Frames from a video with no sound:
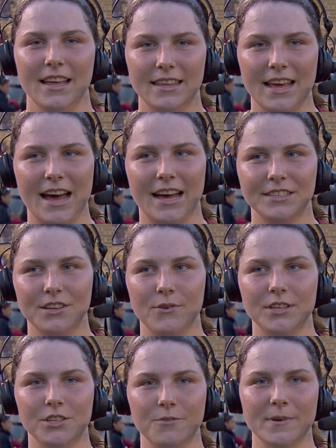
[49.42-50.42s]
Yeah, so
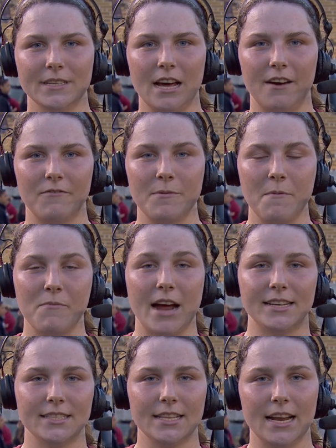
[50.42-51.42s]
it's super tough. We've been
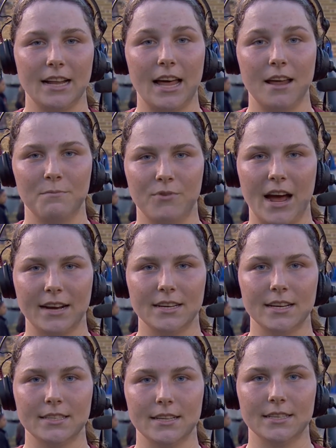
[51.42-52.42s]
practicing that a lot in
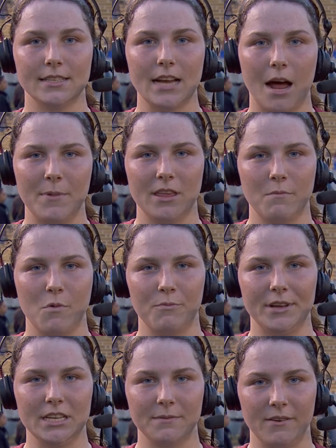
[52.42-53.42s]
practice is stopping the
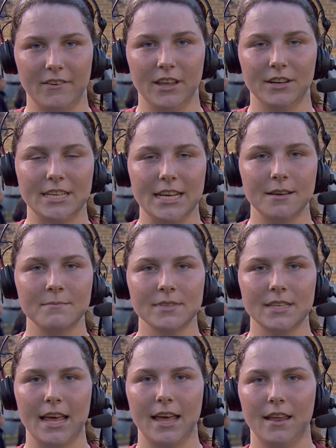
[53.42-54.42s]
momentum of other
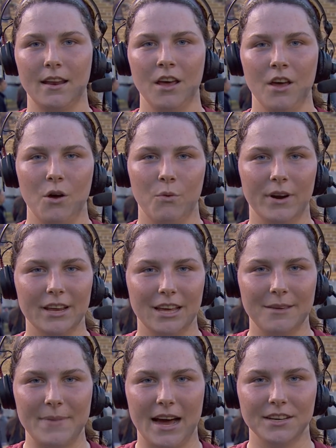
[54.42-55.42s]
teams and what it
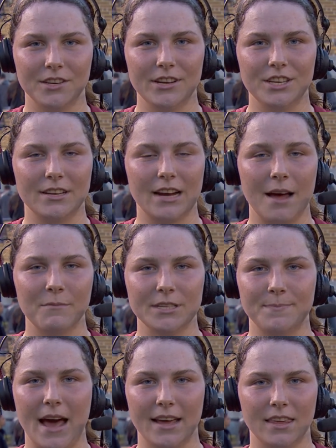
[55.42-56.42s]
came back to each time
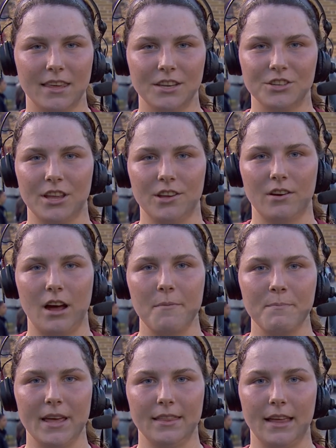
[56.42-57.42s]
was backing each other
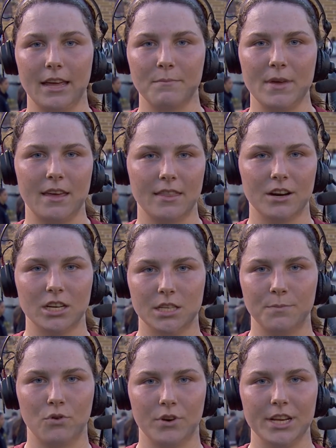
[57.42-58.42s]
up and like being there to
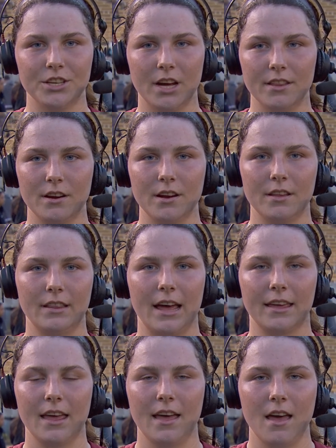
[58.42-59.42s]
support each other and
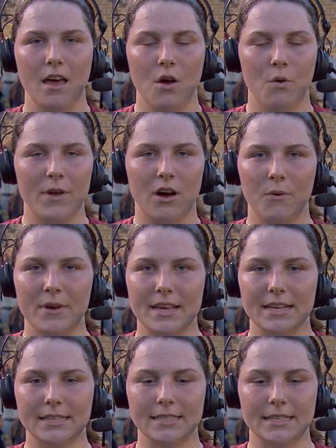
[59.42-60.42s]
like we
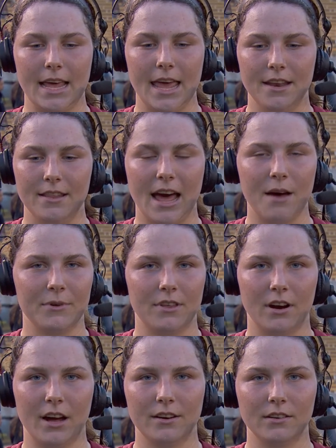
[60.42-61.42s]
always end that with
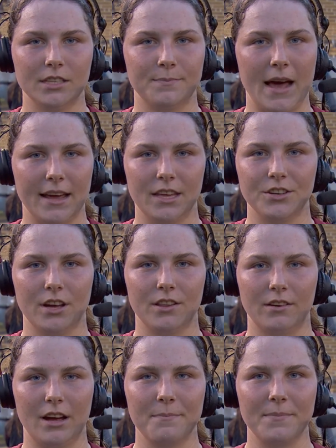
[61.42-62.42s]
our huddle is back each
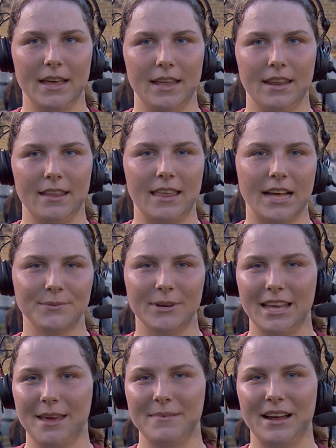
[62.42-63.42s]
other up, and that's what
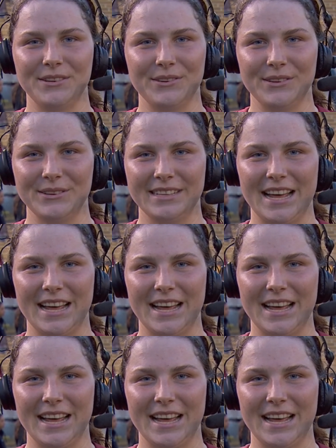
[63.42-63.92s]
it came down to in those